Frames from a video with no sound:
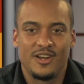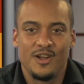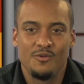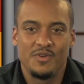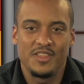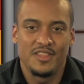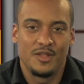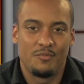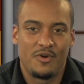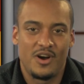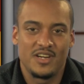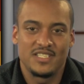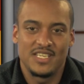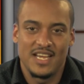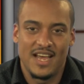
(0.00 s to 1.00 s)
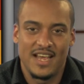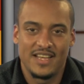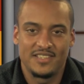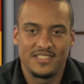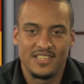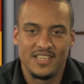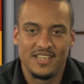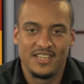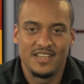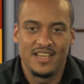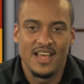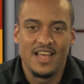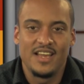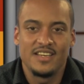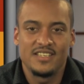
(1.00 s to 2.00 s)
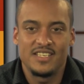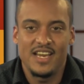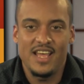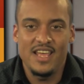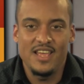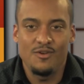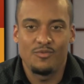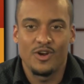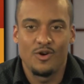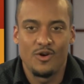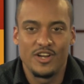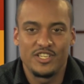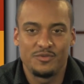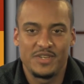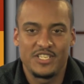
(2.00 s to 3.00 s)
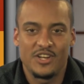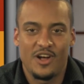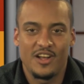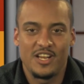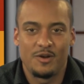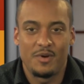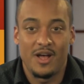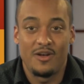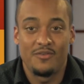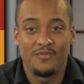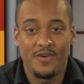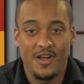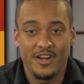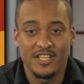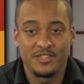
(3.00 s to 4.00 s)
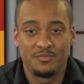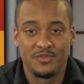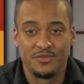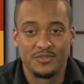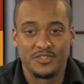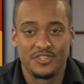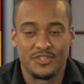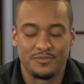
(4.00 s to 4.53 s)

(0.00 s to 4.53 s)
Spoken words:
with LCISD. Today we're going to be talking about Phonics Boost.